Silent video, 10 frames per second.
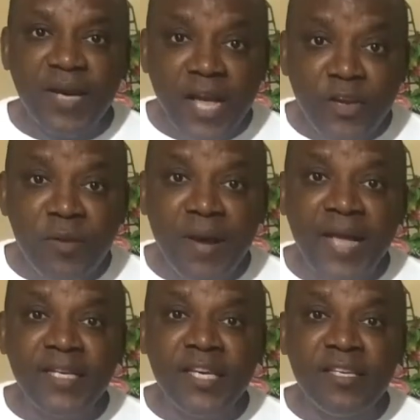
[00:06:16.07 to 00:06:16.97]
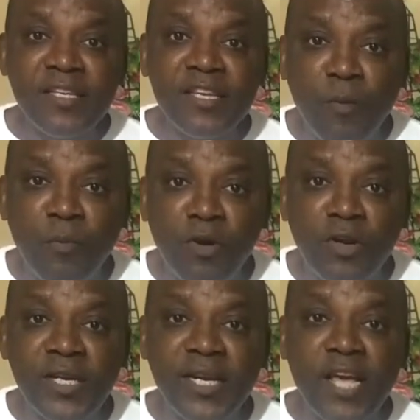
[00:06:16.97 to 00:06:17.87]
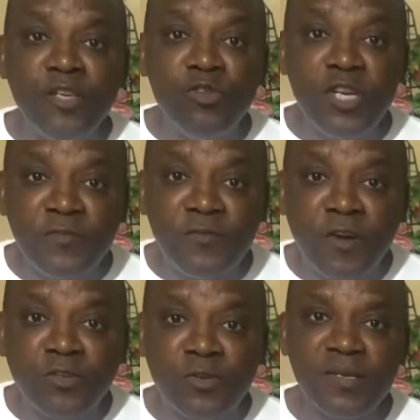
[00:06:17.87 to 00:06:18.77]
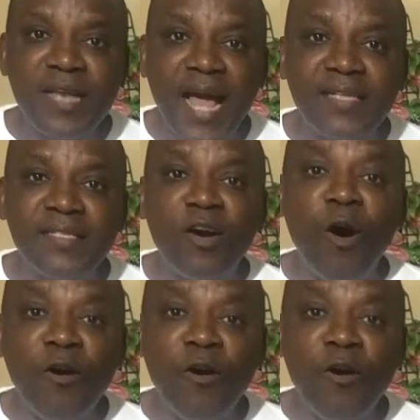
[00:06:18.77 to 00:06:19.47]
Can you imagine uploading a unique photo that